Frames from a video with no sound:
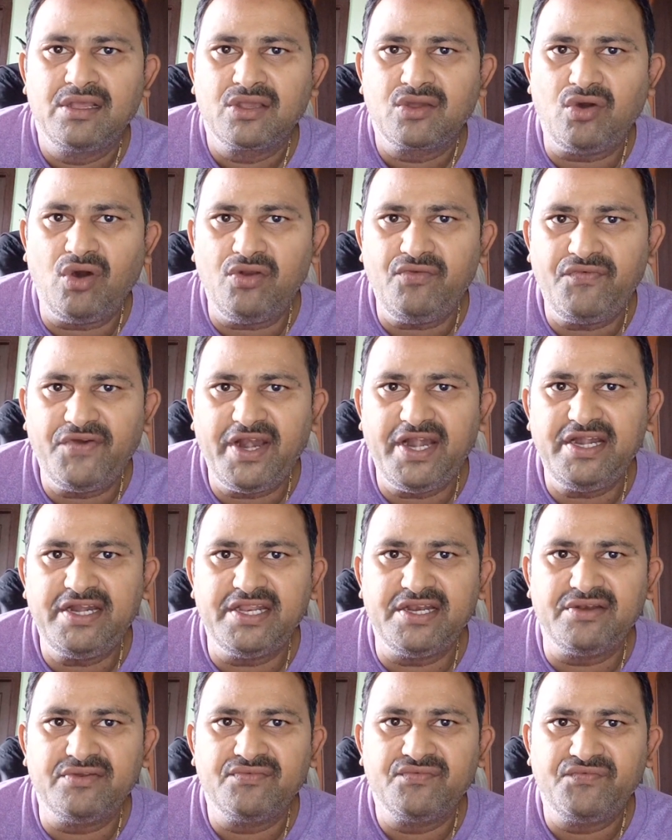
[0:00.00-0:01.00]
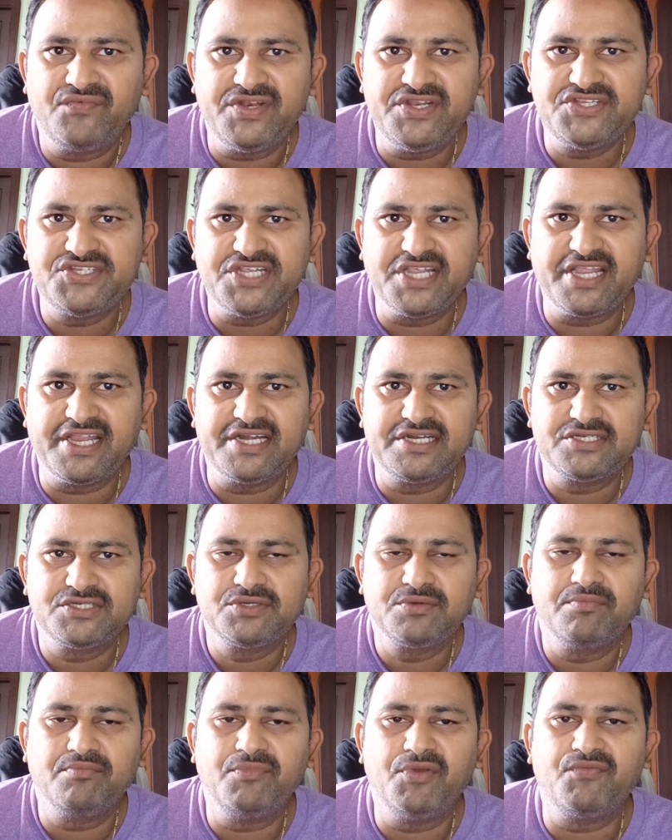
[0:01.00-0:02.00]
confident in finishing it
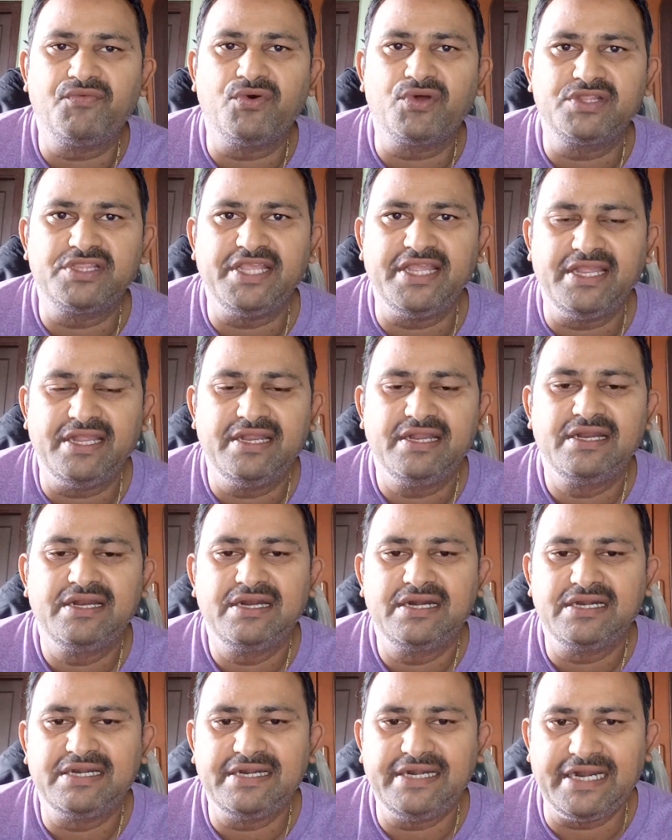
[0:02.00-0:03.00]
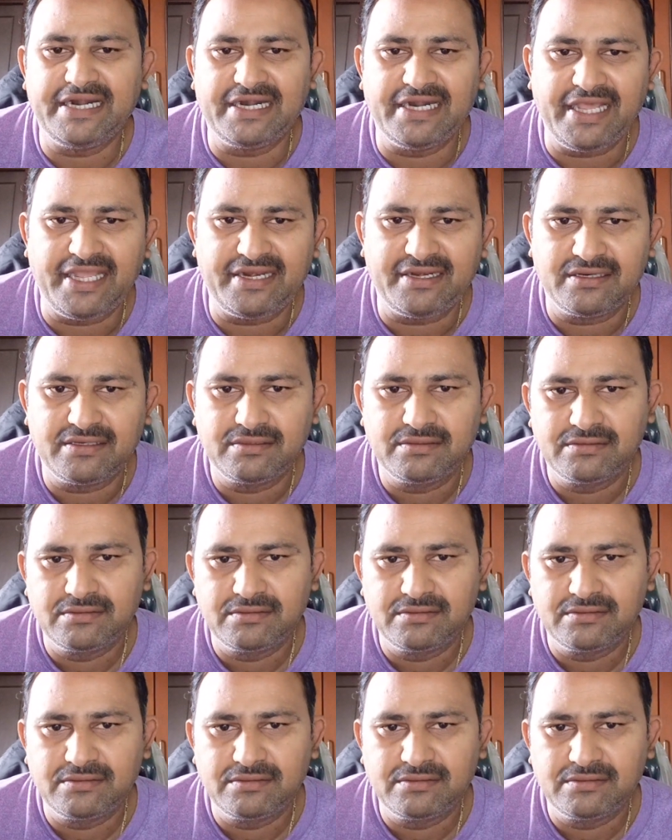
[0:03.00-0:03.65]
before the deadline.